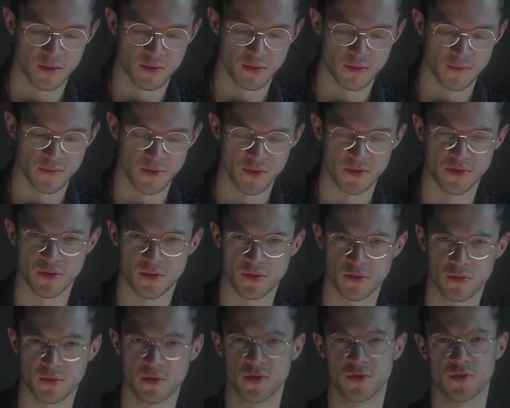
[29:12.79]
I think
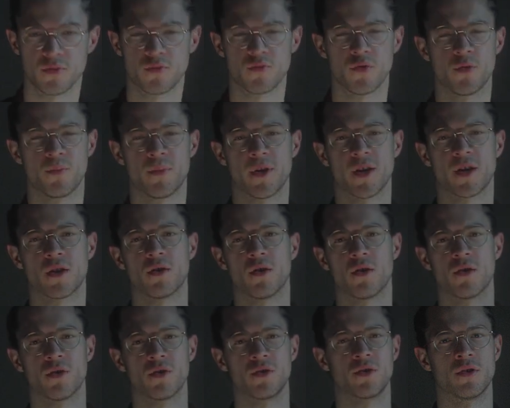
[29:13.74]
it's a quote by
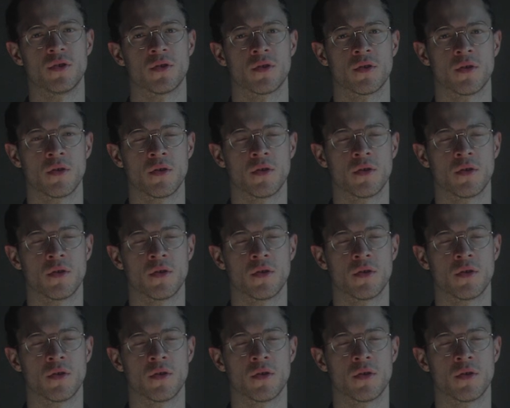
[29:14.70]
Carl Jung.